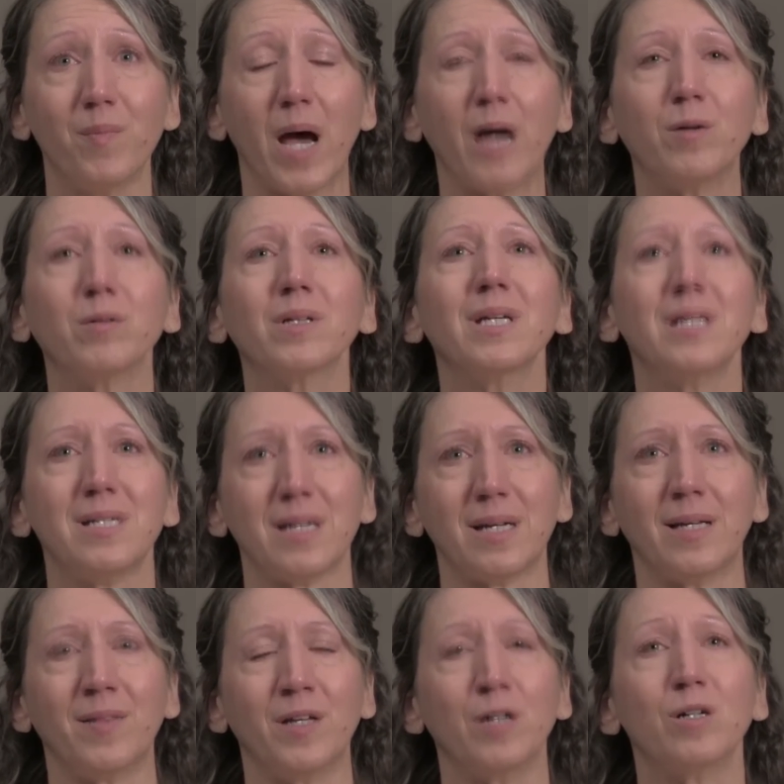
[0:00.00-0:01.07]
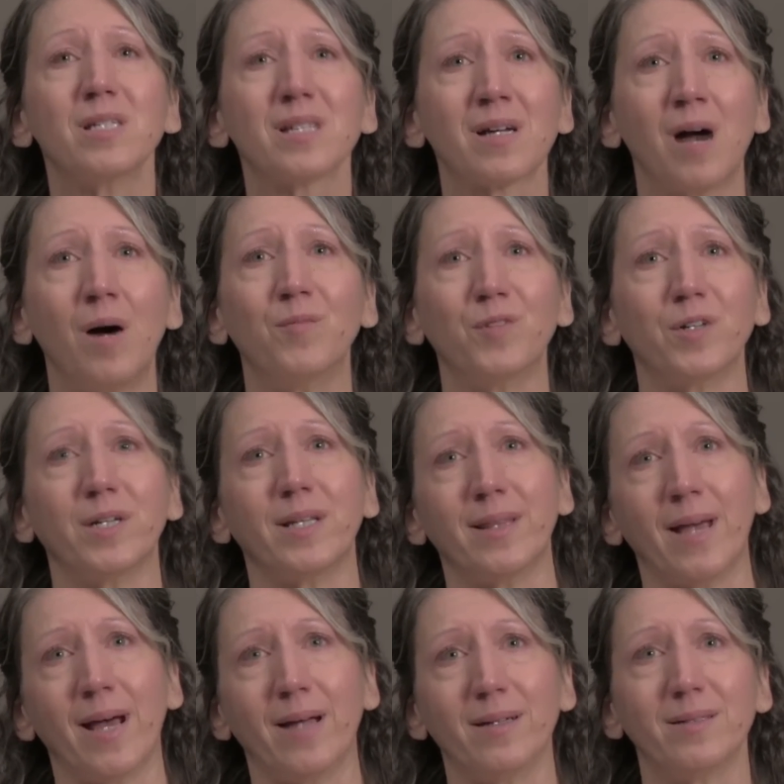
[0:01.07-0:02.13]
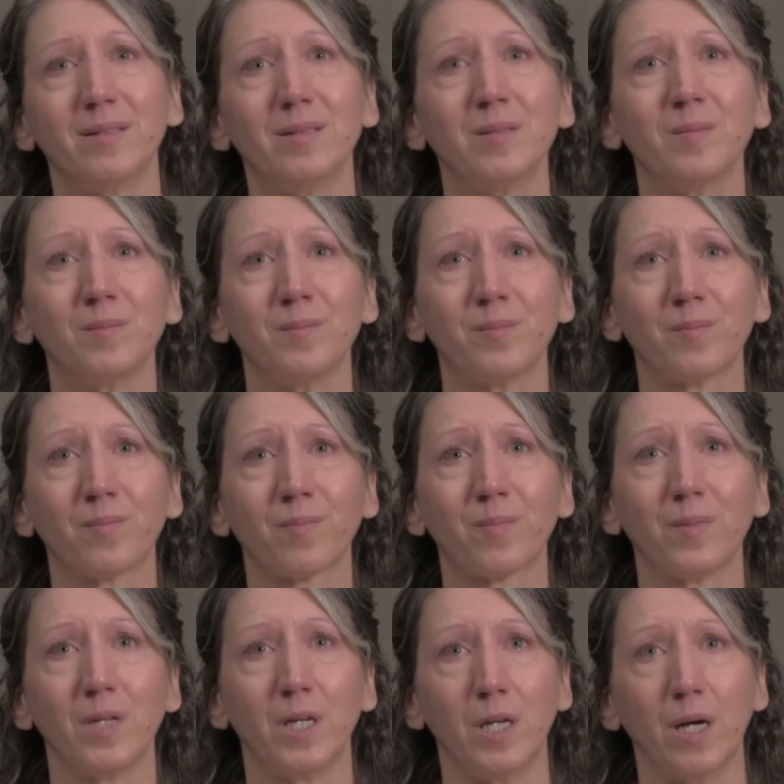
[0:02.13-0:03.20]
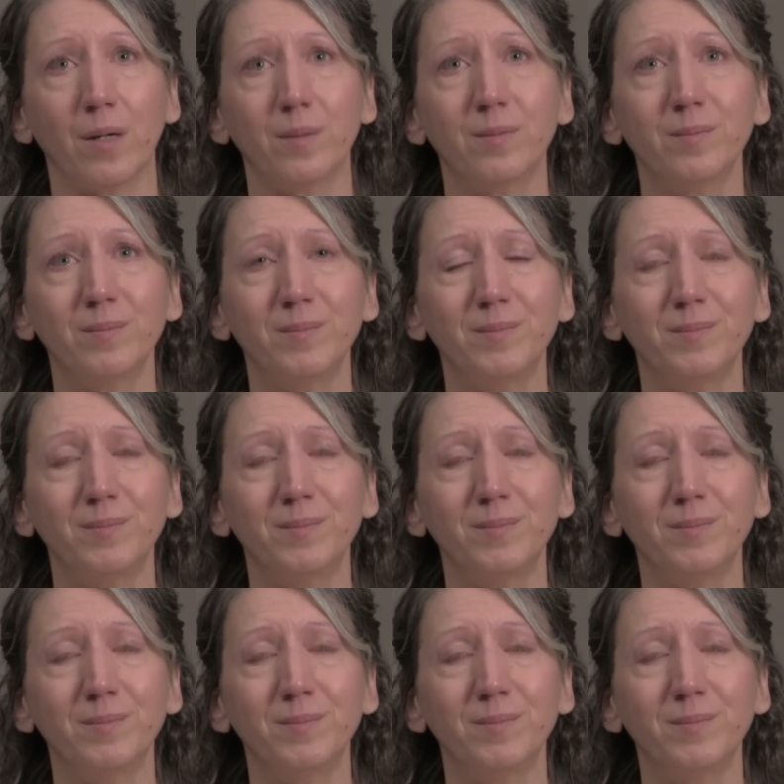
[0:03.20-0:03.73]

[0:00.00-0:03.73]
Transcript: I really did, and there is comfort in that, you know?